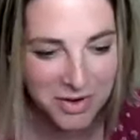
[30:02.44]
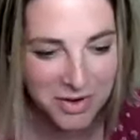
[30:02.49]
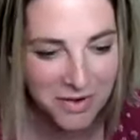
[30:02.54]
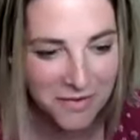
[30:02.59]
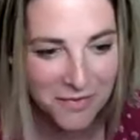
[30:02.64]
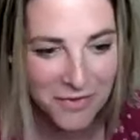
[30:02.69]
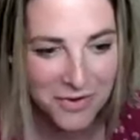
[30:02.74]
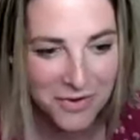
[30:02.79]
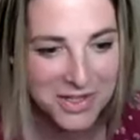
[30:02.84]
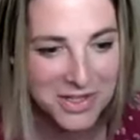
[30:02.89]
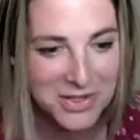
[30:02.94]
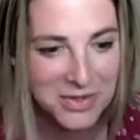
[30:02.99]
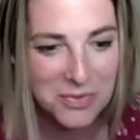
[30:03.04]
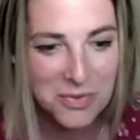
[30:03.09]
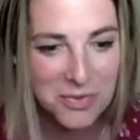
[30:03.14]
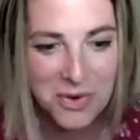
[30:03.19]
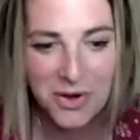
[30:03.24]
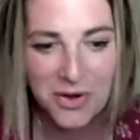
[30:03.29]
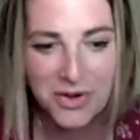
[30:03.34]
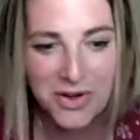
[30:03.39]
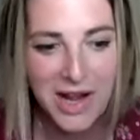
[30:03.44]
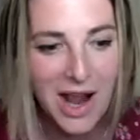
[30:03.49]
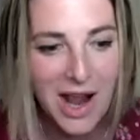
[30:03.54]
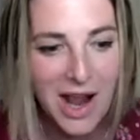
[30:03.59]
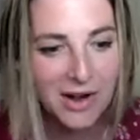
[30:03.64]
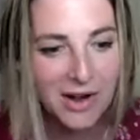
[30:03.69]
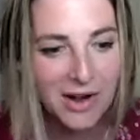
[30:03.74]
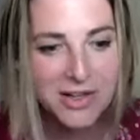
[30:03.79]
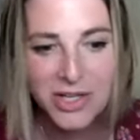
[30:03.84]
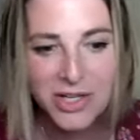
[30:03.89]
book for this world?
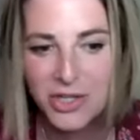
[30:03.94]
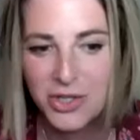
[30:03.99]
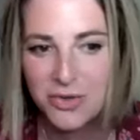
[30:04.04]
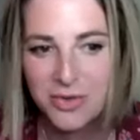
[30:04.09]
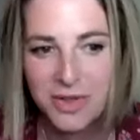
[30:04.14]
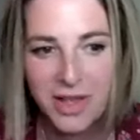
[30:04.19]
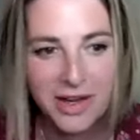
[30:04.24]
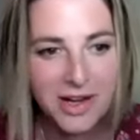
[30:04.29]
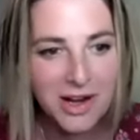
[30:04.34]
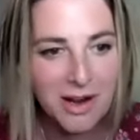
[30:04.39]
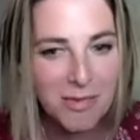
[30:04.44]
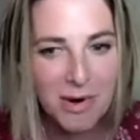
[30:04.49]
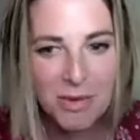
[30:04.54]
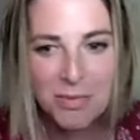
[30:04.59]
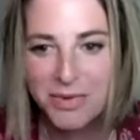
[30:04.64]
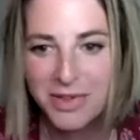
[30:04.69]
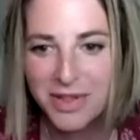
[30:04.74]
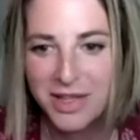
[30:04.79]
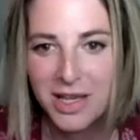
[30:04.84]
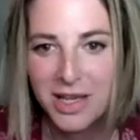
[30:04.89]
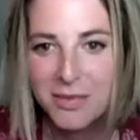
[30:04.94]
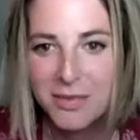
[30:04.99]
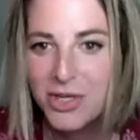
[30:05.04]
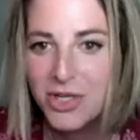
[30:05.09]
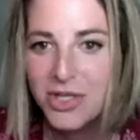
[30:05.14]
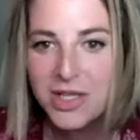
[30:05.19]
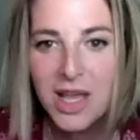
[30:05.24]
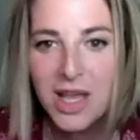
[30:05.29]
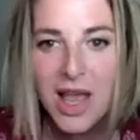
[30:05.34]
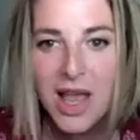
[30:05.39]
How did you like come up with the
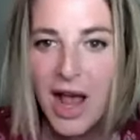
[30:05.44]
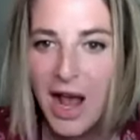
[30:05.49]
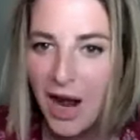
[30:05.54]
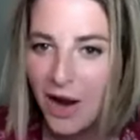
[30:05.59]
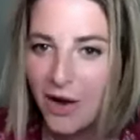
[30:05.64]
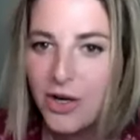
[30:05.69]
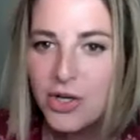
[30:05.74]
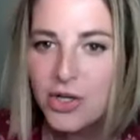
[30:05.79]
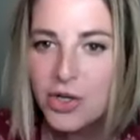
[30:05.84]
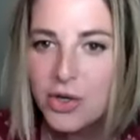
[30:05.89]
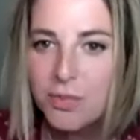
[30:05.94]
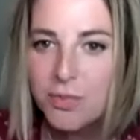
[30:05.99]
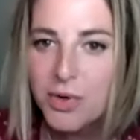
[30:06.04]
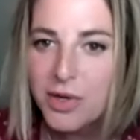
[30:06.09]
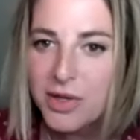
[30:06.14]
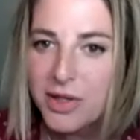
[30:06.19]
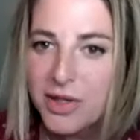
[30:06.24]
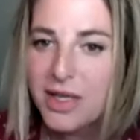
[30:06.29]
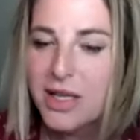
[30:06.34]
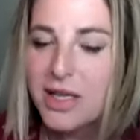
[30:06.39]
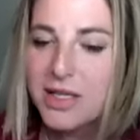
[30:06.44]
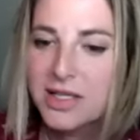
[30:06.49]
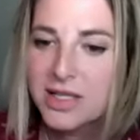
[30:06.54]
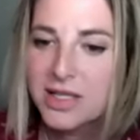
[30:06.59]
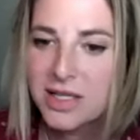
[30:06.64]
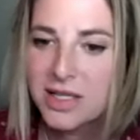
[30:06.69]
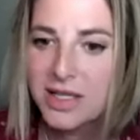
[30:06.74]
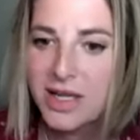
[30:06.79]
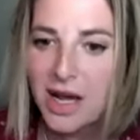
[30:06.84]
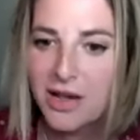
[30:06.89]
images? How did you put
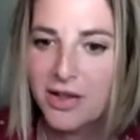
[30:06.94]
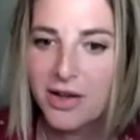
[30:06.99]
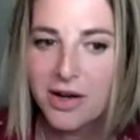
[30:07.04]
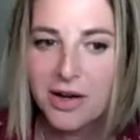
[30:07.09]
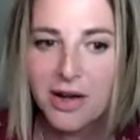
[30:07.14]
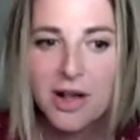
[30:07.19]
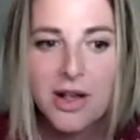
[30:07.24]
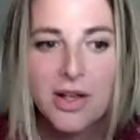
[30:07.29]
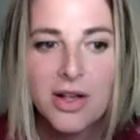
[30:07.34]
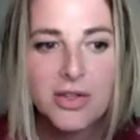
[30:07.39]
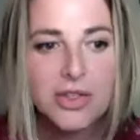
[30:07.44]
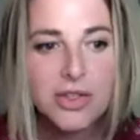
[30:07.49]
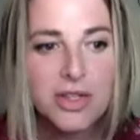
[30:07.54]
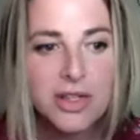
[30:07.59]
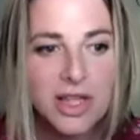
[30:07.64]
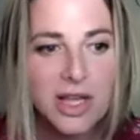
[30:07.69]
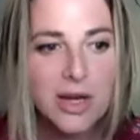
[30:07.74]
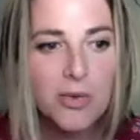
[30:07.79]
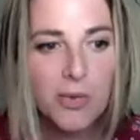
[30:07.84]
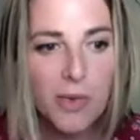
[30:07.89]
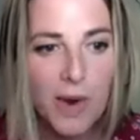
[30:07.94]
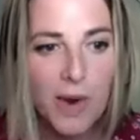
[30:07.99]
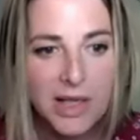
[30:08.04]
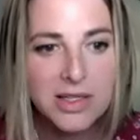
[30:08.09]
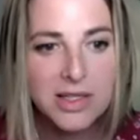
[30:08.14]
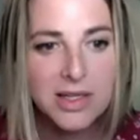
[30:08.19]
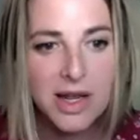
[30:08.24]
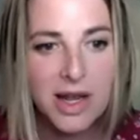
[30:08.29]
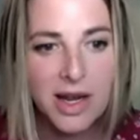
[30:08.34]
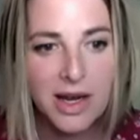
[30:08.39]
things together so that they
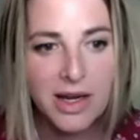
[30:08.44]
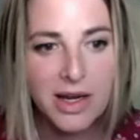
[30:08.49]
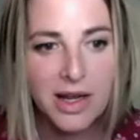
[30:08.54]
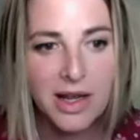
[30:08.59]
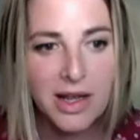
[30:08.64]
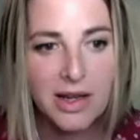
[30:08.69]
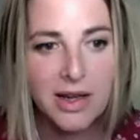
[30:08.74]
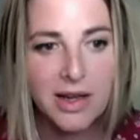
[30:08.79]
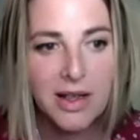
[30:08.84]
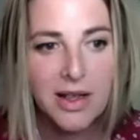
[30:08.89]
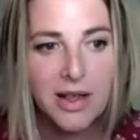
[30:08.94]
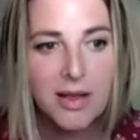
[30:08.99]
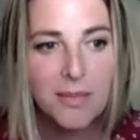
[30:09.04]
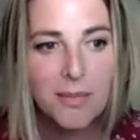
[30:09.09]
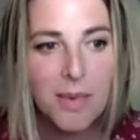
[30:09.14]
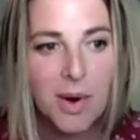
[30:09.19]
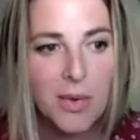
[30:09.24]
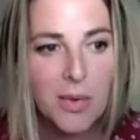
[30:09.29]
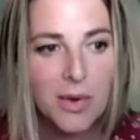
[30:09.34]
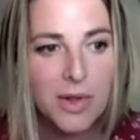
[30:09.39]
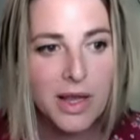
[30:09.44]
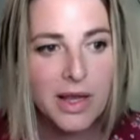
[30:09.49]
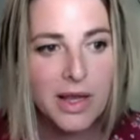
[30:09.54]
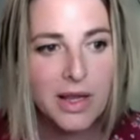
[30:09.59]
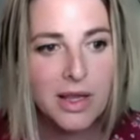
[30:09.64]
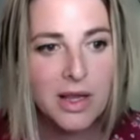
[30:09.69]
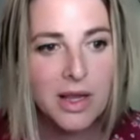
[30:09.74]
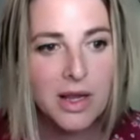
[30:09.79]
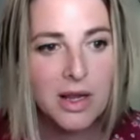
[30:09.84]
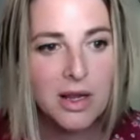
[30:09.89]
resonated, but were
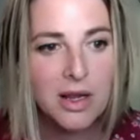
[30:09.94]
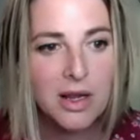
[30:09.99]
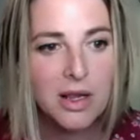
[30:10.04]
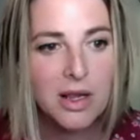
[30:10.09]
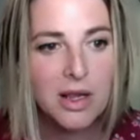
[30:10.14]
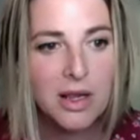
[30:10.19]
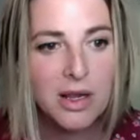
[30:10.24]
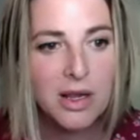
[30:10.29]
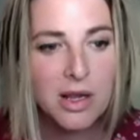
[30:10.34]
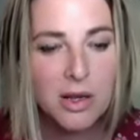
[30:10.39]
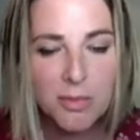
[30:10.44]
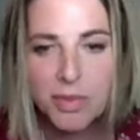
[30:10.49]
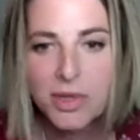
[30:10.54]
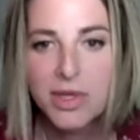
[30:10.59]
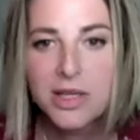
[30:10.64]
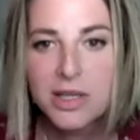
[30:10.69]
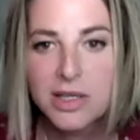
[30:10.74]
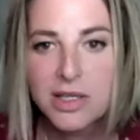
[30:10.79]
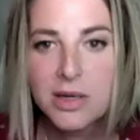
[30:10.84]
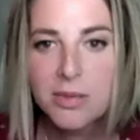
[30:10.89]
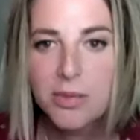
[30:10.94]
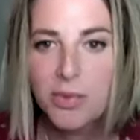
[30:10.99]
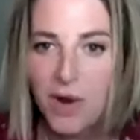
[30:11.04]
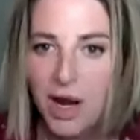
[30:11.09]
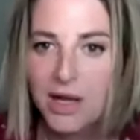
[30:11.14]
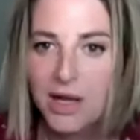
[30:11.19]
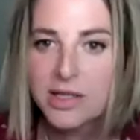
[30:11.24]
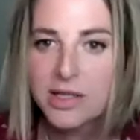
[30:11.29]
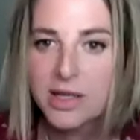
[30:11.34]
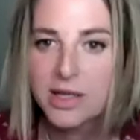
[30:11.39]
like completely
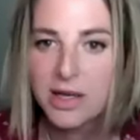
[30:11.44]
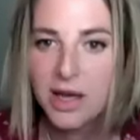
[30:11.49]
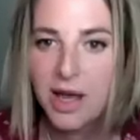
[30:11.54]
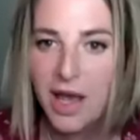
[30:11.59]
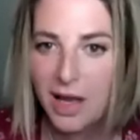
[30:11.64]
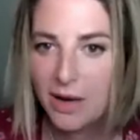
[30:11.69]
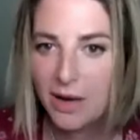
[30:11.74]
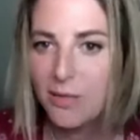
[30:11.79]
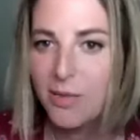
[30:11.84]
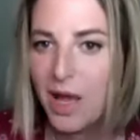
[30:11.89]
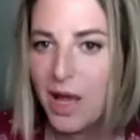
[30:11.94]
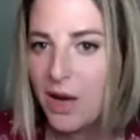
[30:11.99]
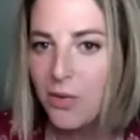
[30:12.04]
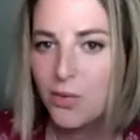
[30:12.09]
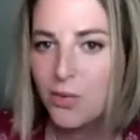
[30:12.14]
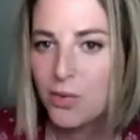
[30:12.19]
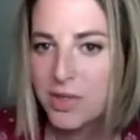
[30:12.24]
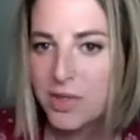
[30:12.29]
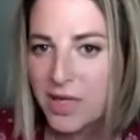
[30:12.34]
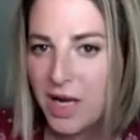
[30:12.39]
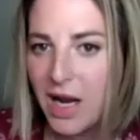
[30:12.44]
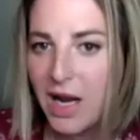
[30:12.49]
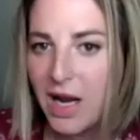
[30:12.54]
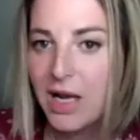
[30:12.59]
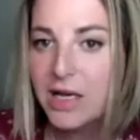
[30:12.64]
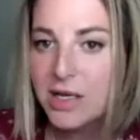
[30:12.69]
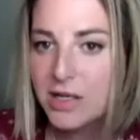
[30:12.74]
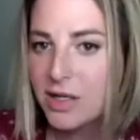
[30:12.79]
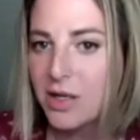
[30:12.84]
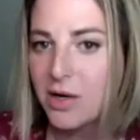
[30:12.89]
surprising and and
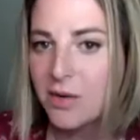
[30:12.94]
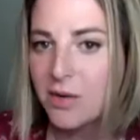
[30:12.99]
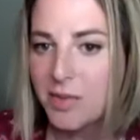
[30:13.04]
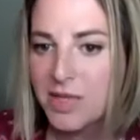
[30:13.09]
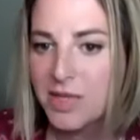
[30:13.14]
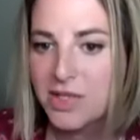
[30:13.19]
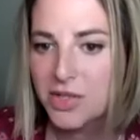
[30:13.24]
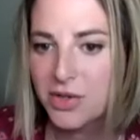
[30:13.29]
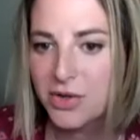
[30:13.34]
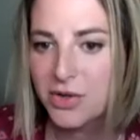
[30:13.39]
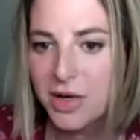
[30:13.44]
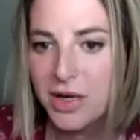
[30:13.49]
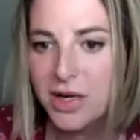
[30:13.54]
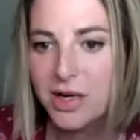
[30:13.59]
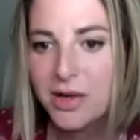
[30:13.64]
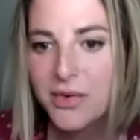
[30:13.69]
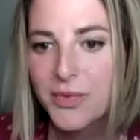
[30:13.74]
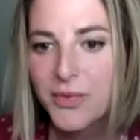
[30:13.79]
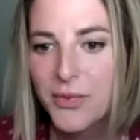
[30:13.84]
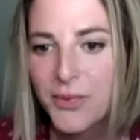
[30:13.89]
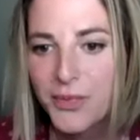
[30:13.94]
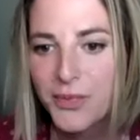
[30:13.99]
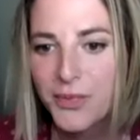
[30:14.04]
retained their mystery?